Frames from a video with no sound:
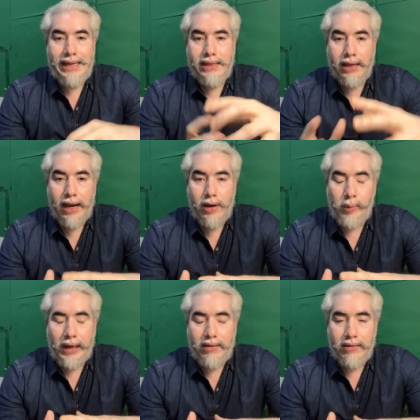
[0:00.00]
is the
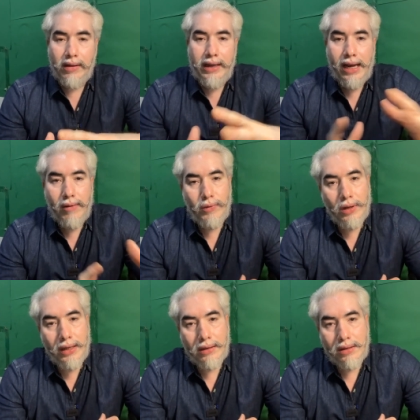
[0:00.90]
chiropractor really
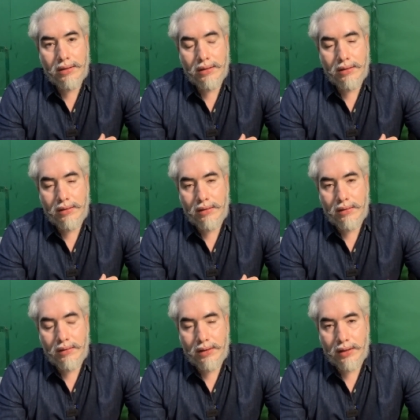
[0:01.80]
helpful in a certain
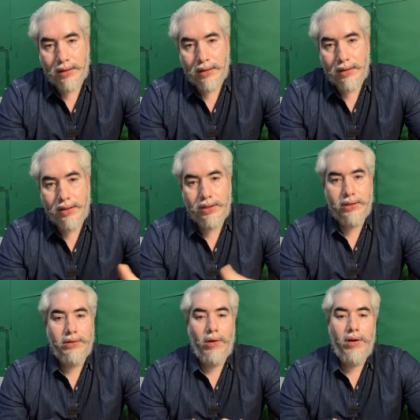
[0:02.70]
certain
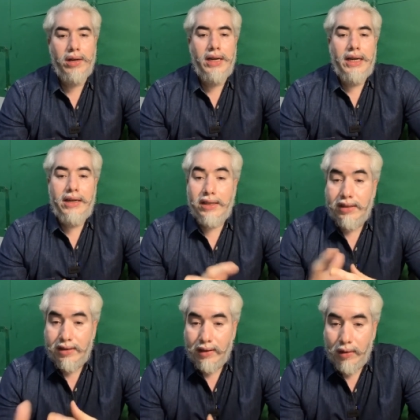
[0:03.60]
condition or does
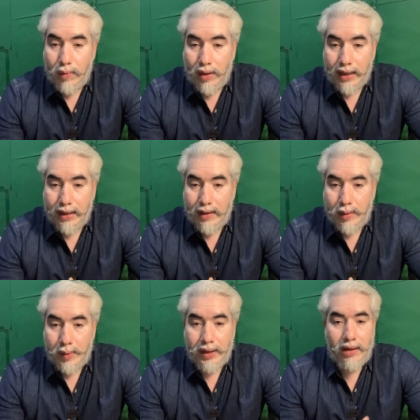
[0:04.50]
it really work in
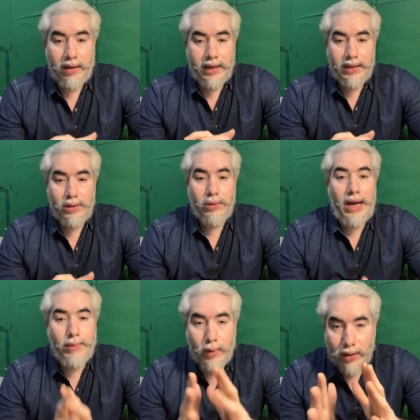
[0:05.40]
this particular case so
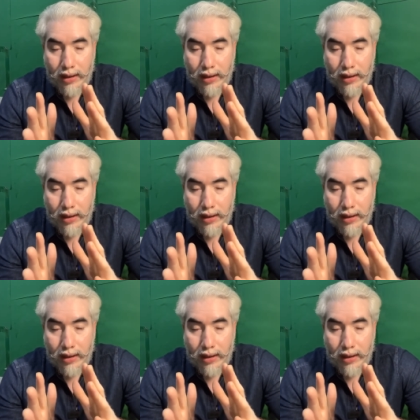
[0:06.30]
i'm